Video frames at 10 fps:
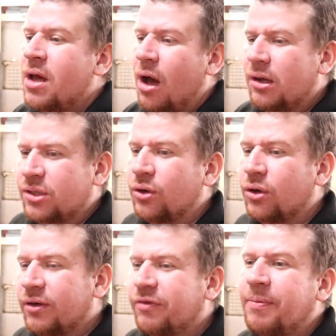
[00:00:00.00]
are
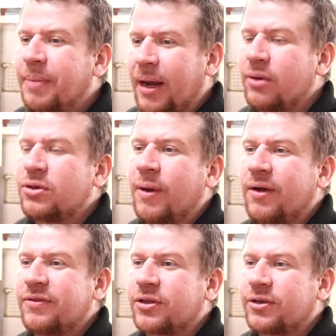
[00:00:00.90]
sort of below
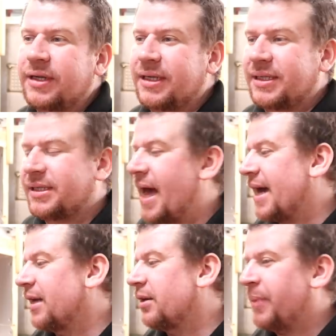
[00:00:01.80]
twelve degrees
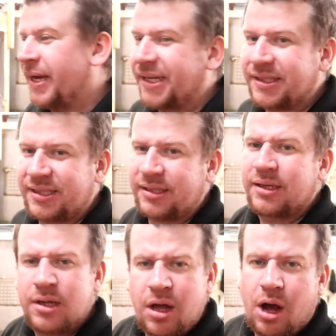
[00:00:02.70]
and peaks
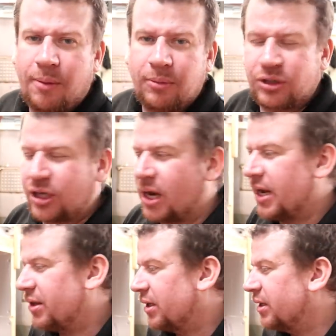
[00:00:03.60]
are much
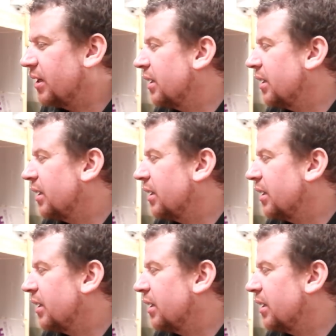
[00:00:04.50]
higher than